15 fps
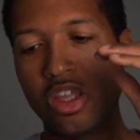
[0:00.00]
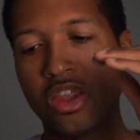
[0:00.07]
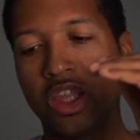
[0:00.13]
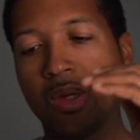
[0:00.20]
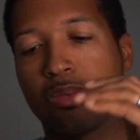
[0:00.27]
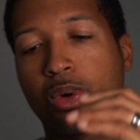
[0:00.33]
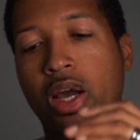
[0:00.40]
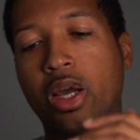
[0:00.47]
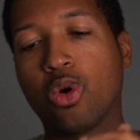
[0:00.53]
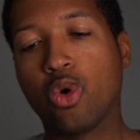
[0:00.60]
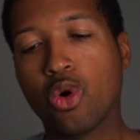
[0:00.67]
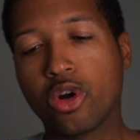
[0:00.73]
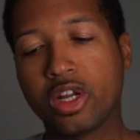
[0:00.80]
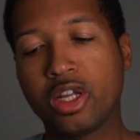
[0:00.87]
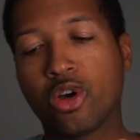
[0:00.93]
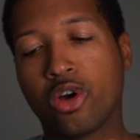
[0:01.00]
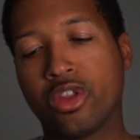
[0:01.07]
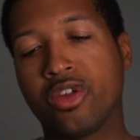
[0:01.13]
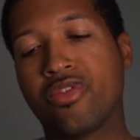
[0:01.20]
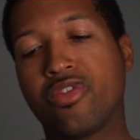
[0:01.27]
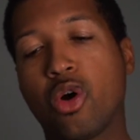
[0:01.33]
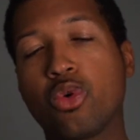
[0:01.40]
The priority or
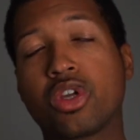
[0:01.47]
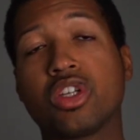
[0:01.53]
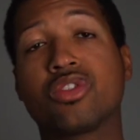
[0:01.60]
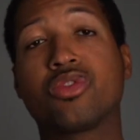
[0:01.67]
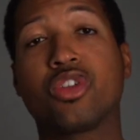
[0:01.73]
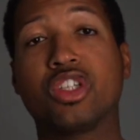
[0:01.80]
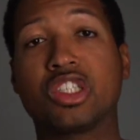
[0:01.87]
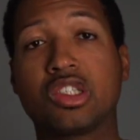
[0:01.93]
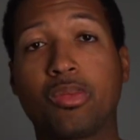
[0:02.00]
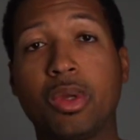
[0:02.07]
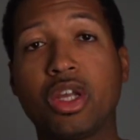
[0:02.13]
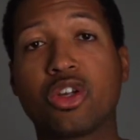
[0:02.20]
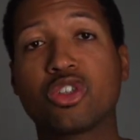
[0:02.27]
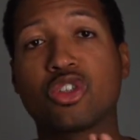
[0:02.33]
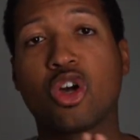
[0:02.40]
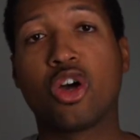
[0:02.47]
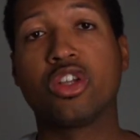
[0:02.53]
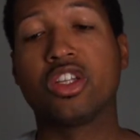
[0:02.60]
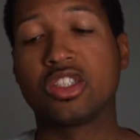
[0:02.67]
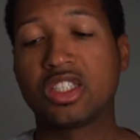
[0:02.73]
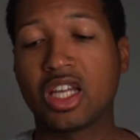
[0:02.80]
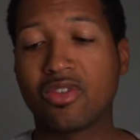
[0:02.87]
the focus for the speakers on
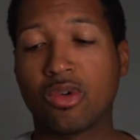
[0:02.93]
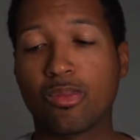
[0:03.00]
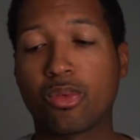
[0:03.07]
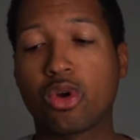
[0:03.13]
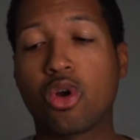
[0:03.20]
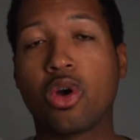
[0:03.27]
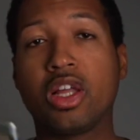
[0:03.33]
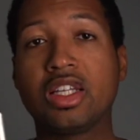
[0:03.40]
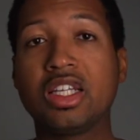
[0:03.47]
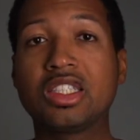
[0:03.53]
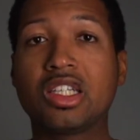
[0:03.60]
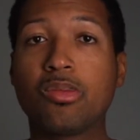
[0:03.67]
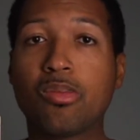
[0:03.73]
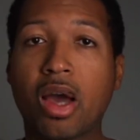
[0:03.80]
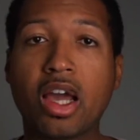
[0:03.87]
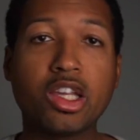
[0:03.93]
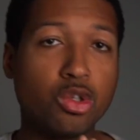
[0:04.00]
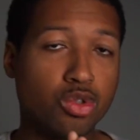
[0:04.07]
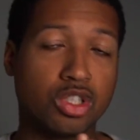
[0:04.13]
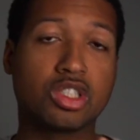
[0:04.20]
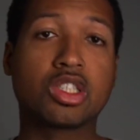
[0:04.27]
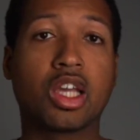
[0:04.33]
the 7 Pro, at least in my
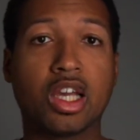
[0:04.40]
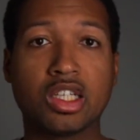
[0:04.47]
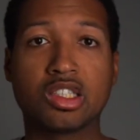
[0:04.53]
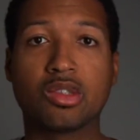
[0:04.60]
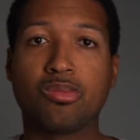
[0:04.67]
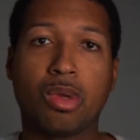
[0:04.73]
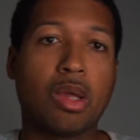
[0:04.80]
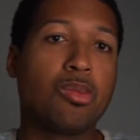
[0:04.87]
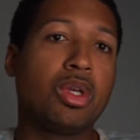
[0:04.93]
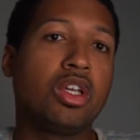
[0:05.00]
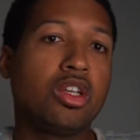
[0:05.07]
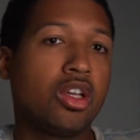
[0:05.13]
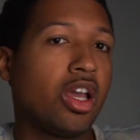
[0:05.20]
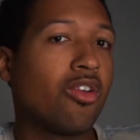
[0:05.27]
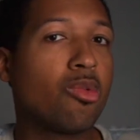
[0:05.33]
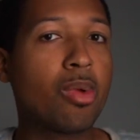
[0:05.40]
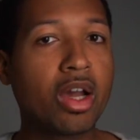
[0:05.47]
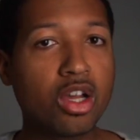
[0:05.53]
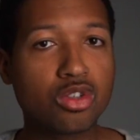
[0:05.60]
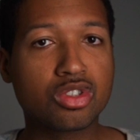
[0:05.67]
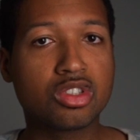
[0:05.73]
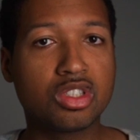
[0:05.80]
unit's case, maybe
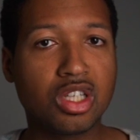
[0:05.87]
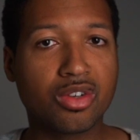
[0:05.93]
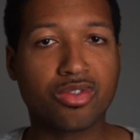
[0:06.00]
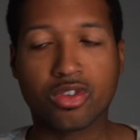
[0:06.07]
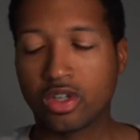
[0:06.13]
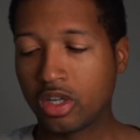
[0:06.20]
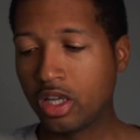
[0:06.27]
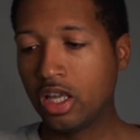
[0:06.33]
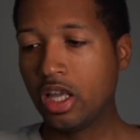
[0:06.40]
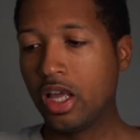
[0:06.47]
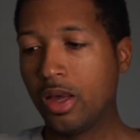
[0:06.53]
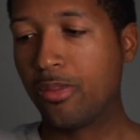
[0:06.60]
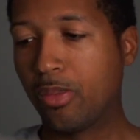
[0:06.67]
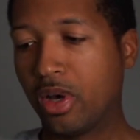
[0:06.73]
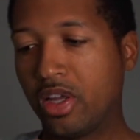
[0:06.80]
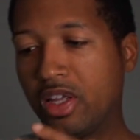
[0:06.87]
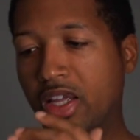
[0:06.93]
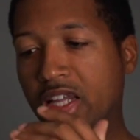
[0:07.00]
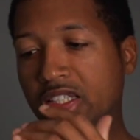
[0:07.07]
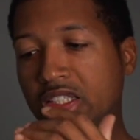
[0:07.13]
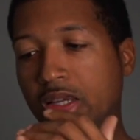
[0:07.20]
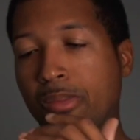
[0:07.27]
everybody else is different, but
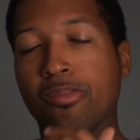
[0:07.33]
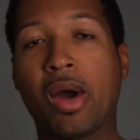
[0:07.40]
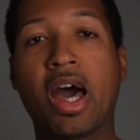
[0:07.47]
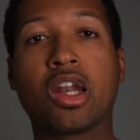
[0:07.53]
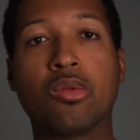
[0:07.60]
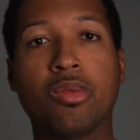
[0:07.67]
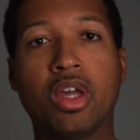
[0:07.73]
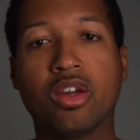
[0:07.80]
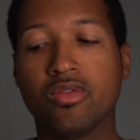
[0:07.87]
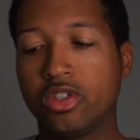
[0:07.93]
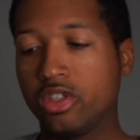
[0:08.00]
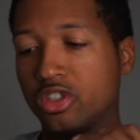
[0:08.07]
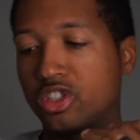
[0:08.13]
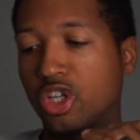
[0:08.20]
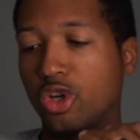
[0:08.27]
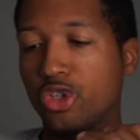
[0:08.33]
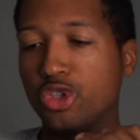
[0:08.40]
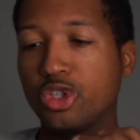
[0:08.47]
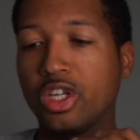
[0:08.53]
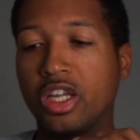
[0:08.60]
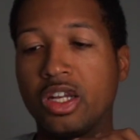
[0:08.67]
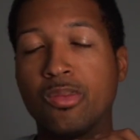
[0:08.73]
it's bottom heavy. So
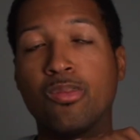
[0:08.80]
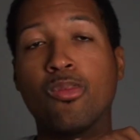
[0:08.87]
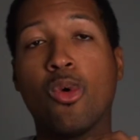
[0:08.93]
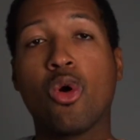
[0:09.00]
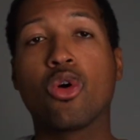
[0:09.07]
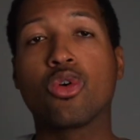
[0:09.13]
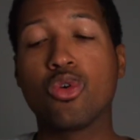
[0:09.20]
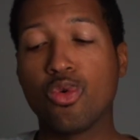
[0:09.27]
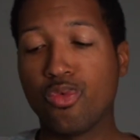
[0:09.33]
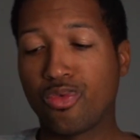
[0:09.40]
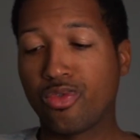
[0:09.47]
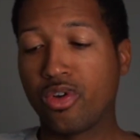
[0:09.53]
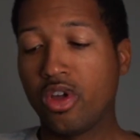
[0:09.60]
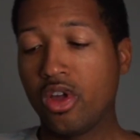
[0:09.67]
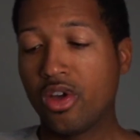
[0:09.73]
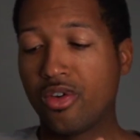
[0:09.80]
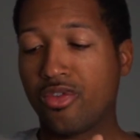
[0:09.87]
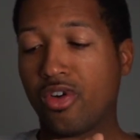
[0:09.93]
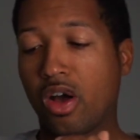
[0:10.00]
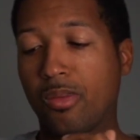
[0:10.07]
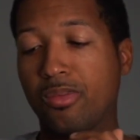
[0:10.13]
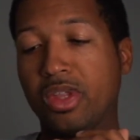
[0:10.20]
you're getting more oomph
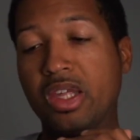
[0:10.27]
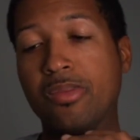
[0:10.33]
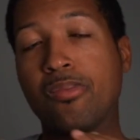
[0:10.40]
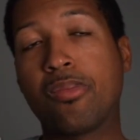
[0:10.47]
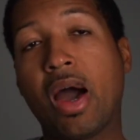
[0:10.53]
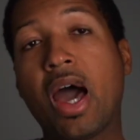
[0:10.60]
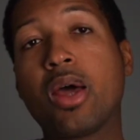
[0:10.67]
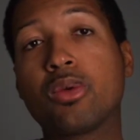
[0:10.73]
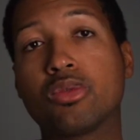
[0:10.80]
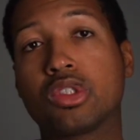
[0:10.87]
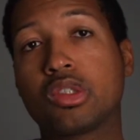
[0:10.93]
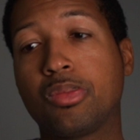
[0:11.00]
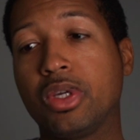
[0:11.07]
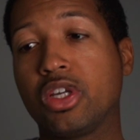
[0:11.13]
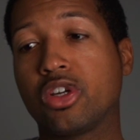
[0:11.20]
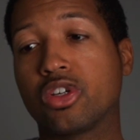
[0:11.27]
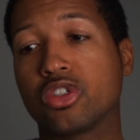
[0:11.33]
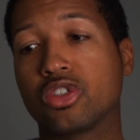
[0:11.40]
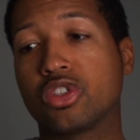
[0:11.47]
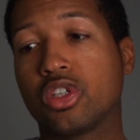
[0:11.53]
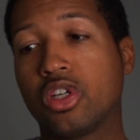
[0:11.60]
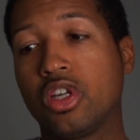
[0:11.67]
from the bottom
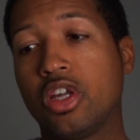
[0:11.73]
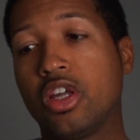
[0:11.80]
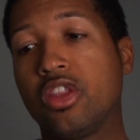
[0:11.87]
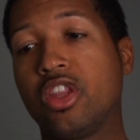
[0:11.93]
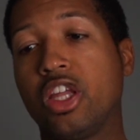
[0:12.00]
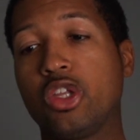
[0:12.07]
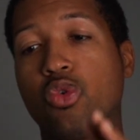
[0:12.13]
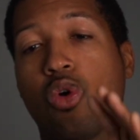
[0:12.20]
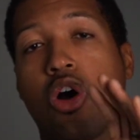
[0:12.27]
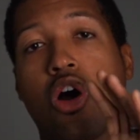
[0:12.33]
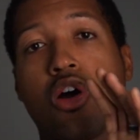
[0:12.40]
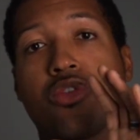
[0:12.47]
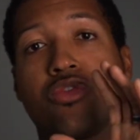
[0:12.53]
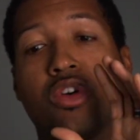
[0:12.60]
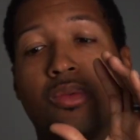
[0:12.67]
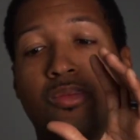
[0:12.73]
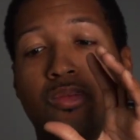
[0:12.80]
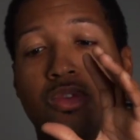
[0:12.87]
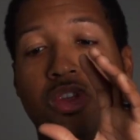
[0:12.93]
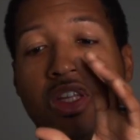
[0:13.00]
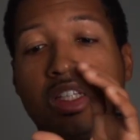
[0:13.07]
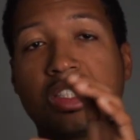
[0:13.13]
speakers than you are from
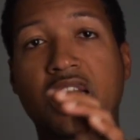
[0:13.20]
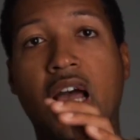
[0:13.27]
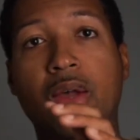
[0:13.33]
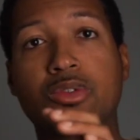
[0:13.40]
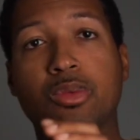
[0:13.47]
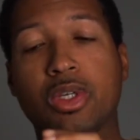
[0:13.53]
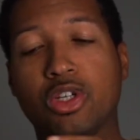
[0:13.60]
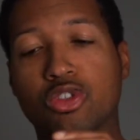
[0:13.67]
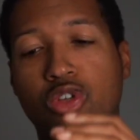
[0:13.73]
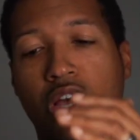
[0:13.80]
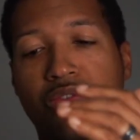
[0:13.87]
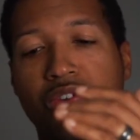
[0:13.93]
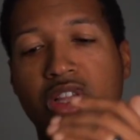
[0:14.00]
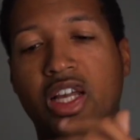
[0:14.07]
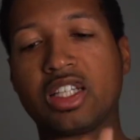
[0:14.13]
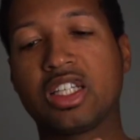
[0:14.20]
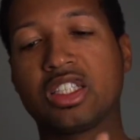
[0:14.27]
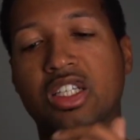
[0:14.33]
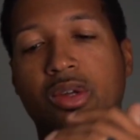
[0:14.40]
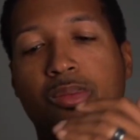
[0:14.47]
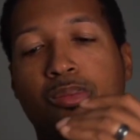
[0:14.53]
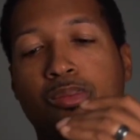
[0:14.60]
the top speakers. So I feel like there's
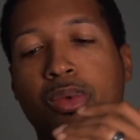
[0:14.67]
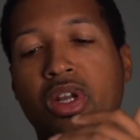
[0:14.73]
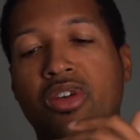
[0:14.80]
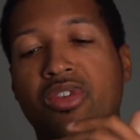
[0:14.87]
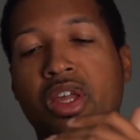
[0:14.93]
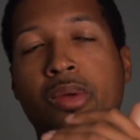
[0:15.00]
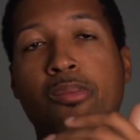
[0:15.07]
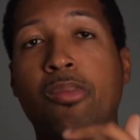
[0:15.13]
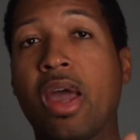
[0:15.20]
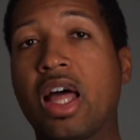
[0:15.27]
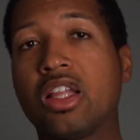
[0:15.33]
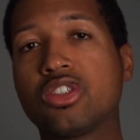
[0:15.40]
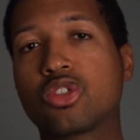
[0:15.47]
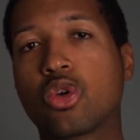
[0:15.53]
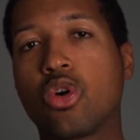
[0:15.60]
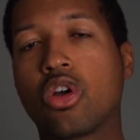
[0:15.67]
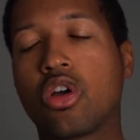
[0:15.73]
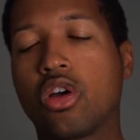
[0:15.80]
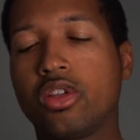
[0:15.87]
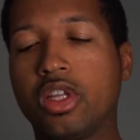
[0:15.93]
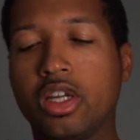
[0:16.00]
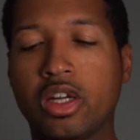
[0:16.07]
a bit of imbalance going
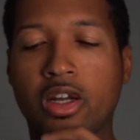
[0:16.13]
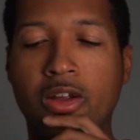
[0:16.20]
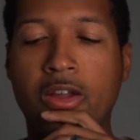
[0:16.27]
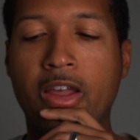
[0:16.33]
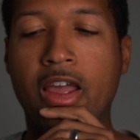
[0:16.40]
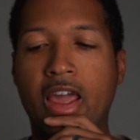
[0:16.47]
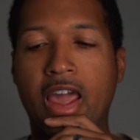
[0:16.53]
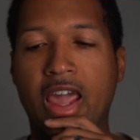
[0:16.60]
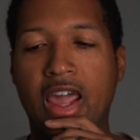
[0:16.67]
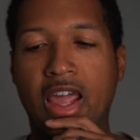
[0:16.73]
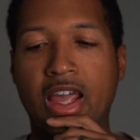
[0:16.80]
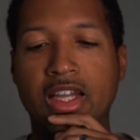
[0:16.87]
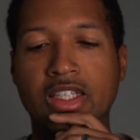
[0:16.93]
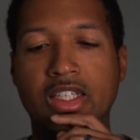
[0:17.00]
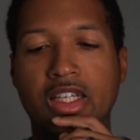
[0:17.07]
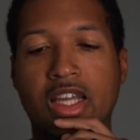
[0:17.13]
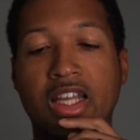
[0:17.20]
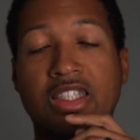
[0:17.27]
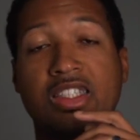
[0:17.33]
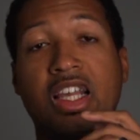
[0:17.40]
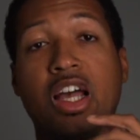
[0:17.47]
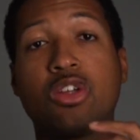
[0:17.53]
on there. And
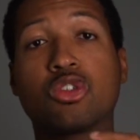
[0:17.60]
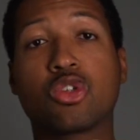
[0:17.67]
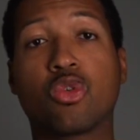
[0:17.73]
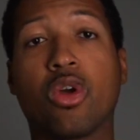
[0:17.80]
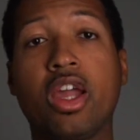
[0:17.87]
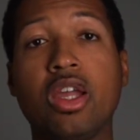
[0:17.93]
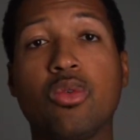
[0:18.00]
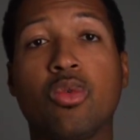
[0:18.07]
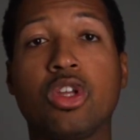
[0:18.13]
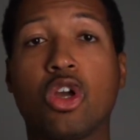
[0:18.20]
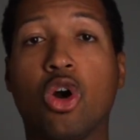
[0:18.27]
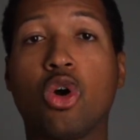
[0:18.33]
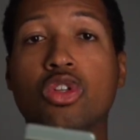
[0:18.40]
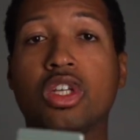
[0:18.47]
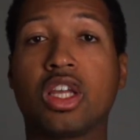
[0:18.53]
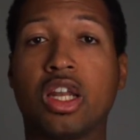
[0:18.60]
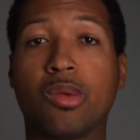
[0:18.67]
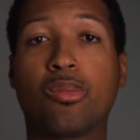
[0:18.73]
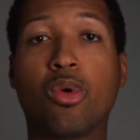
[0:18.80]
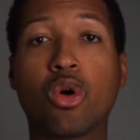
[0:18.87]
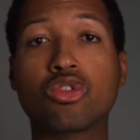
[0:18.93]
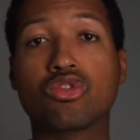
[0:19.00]
it sounds great when you're holding it in
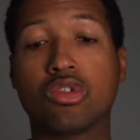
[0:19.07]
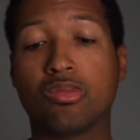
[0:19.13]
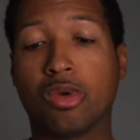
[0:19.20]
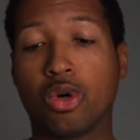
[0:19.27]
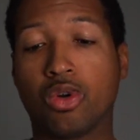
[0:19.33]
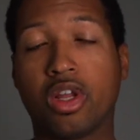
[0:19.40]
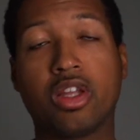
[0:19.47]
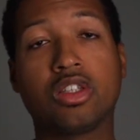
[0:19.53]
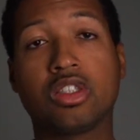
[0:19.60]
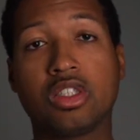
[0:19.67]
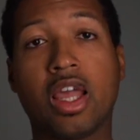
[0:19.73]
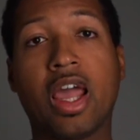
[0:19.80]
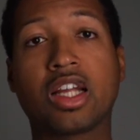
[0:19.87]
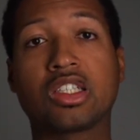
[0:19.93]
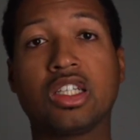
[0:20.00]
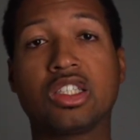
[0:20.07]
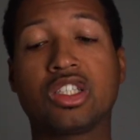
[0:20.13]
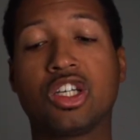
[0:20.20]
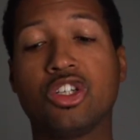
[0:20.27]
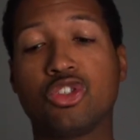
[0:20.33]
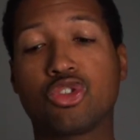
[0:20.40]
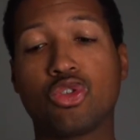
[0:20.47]
portrait mode. Actually, to
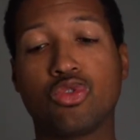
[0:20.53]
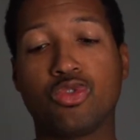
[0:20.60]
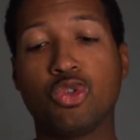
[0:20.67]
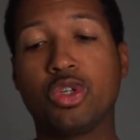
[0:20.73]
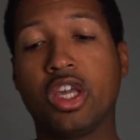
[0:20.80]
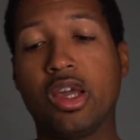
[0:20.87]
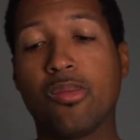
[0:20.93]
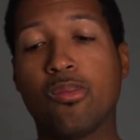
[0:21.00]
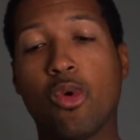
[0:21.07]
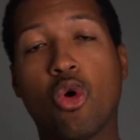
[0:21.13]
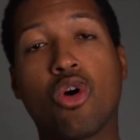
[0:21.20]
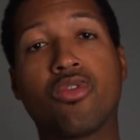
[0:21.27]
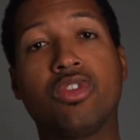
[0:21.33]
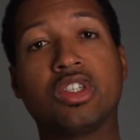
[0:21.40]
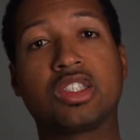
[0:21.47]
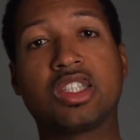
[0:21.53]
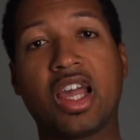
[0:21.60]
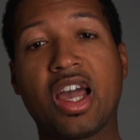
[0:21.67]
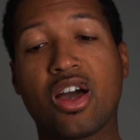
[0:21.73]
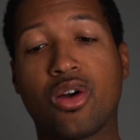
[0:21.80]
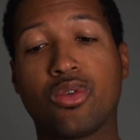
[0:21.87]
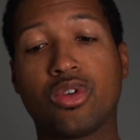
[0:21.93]
tell you the truth, you get more of the
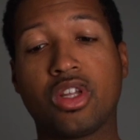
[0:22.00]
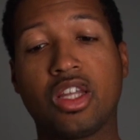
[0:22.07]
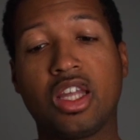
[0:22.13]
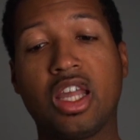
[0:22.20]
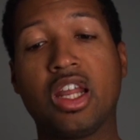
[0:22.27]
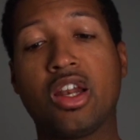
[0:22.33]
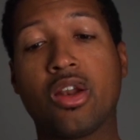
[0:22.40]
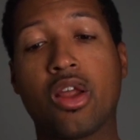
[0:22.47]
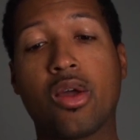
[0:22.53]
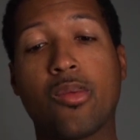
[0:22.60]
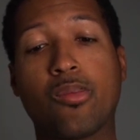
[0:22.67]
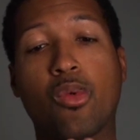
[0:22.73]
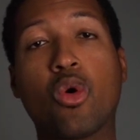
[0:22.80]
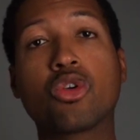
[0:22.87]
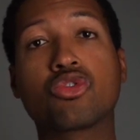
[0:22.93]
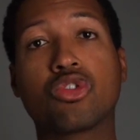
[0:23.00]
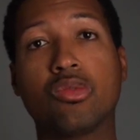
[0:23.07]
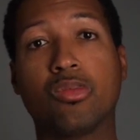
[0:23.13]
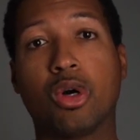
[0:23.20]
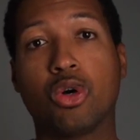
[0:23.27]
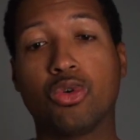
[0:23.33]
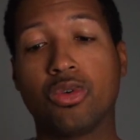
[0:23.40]
sound in portrait
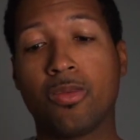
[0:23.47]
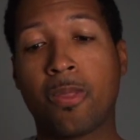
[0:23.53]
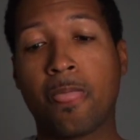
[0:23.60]
mode.